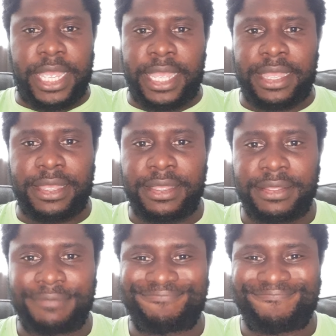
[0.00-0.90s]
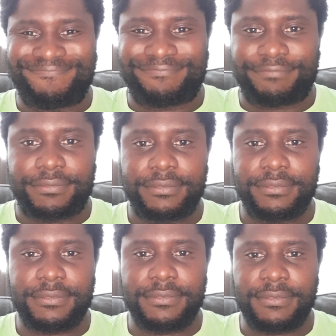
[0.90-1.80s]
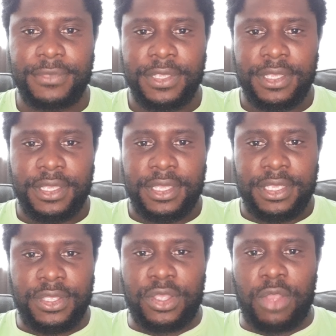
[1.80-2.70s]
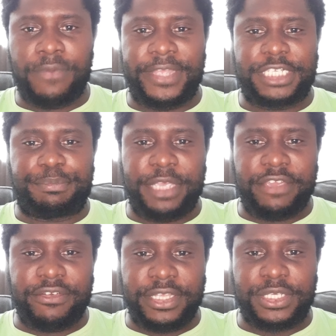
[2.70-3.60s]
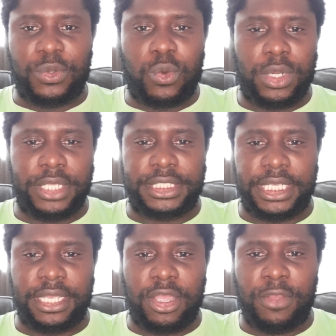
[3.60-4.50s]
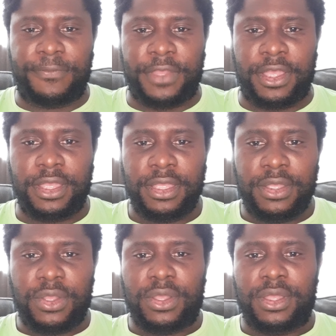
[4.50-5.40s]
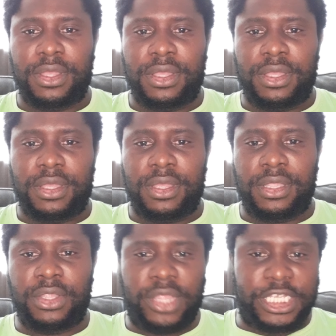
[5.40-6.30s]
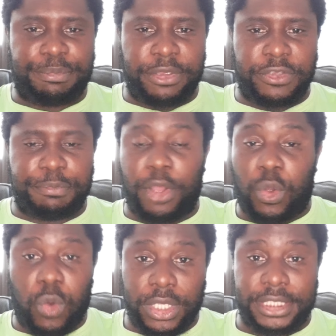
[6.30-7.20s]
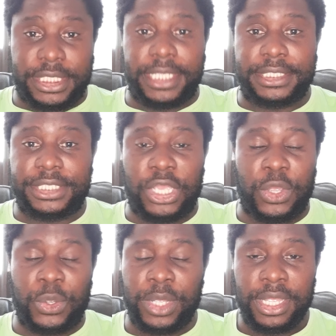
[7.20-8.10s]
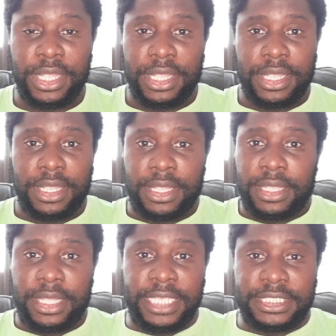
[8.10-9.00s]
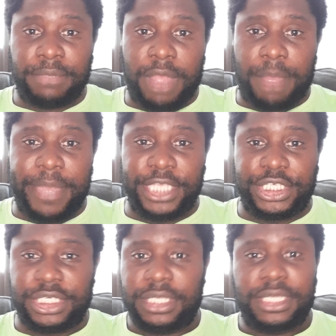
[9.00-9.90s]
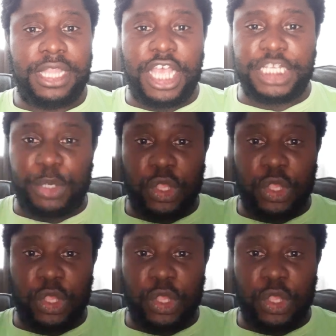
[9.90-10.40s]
you go with experience and quality over non-experience but quality. So he's on my bench. Last but not least, Eddie Nketiah.